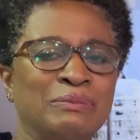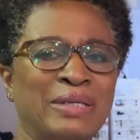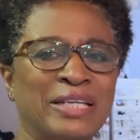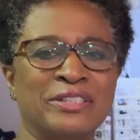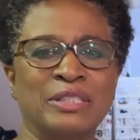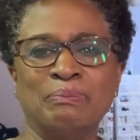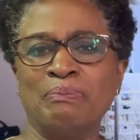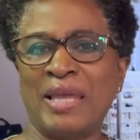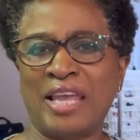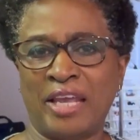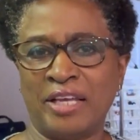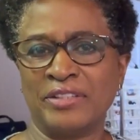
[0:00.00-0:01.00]
make some
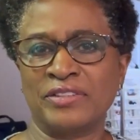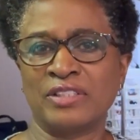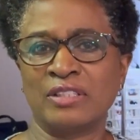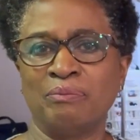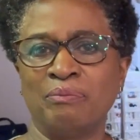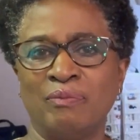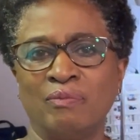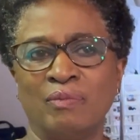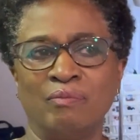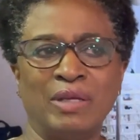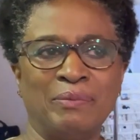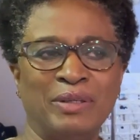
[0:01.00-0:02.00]
pants,
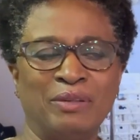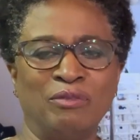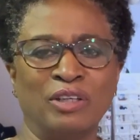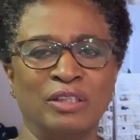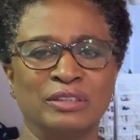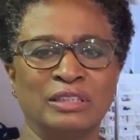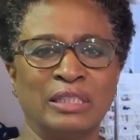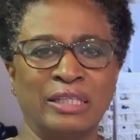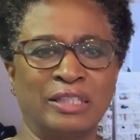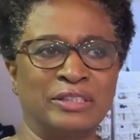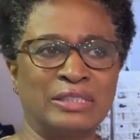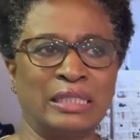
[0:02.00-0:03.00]
maybe uh,
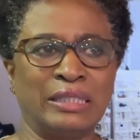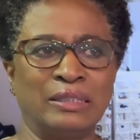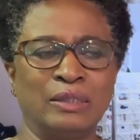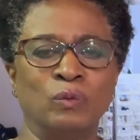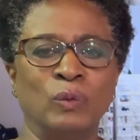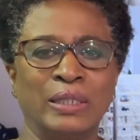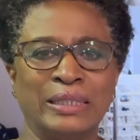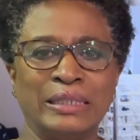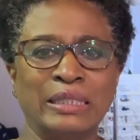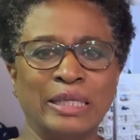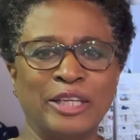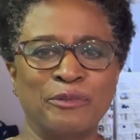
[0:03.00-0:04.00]
like a slightly wide
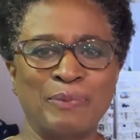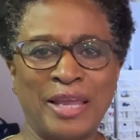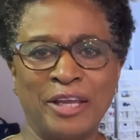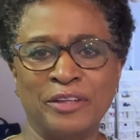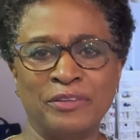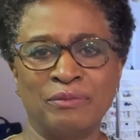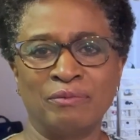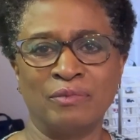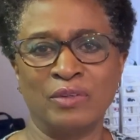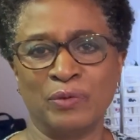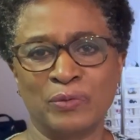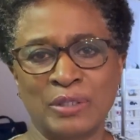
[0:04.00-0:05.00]
leg pant
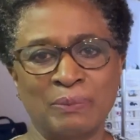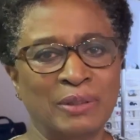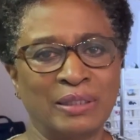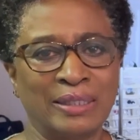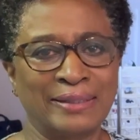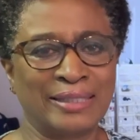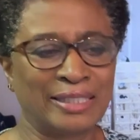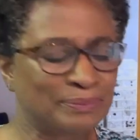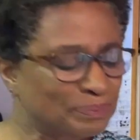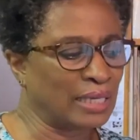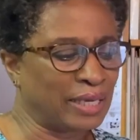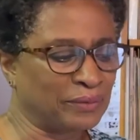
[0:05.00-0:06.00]
or something like that.
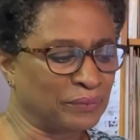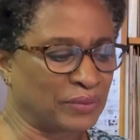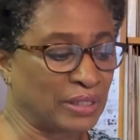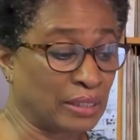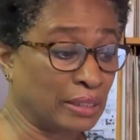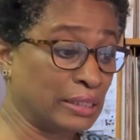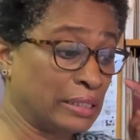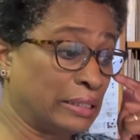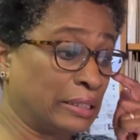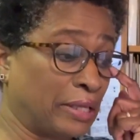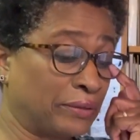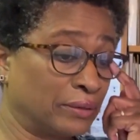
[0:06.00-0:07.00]
I don't think I need
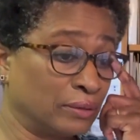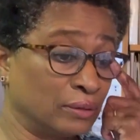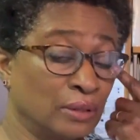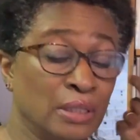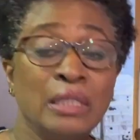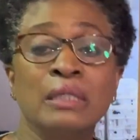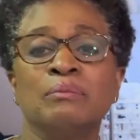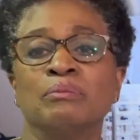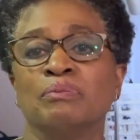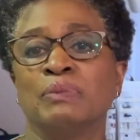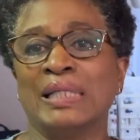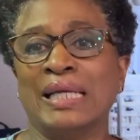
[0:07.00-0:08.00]
another
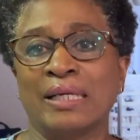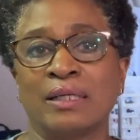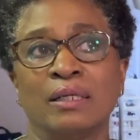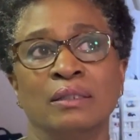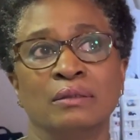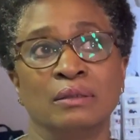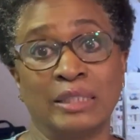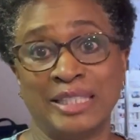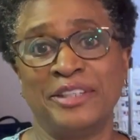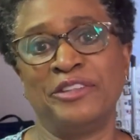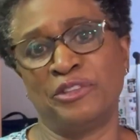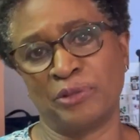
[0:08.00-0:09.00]
black linen